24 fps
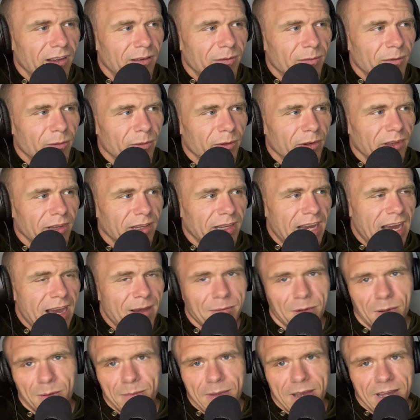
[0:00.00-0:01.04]
really
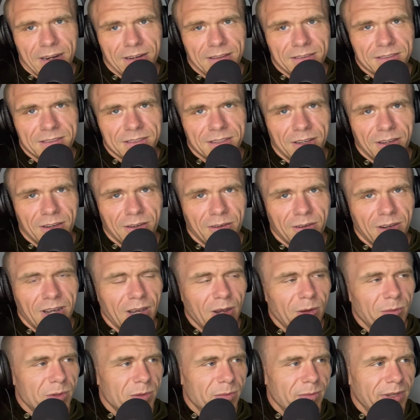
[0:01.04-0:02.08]
happy about it. So I
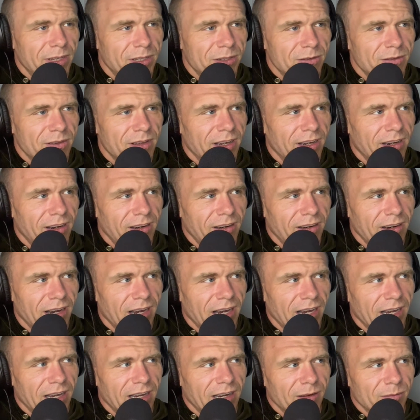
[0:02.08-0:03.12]
hope to meet you there.
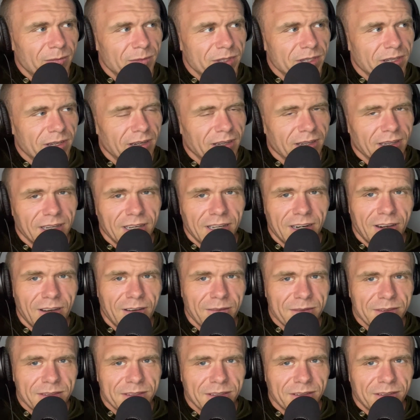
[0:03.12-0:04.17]
And I'm just going to cut
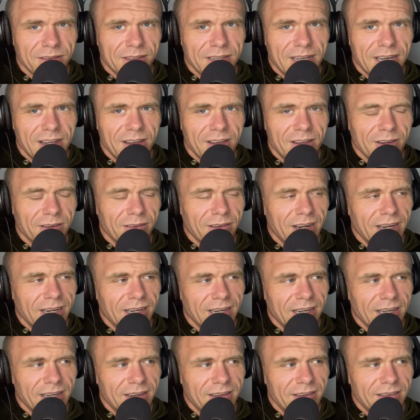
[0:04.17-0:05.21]
off this little dialogue right
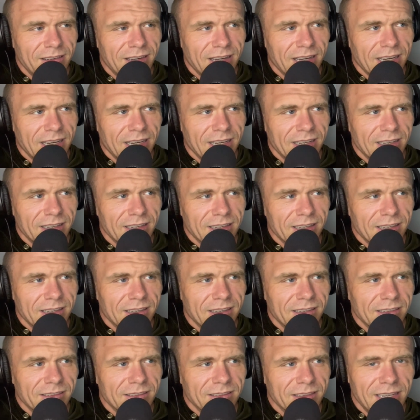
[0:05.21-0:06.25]
now.
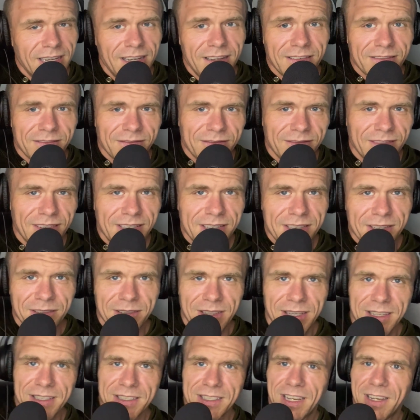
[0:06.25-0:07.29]
And until
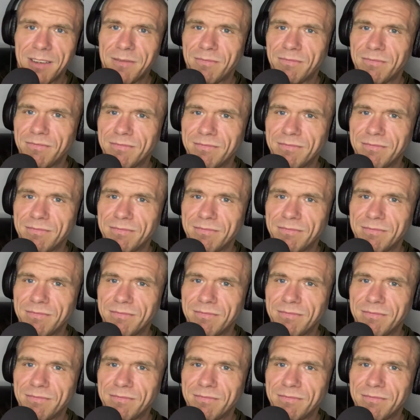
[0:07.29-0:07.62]
next time.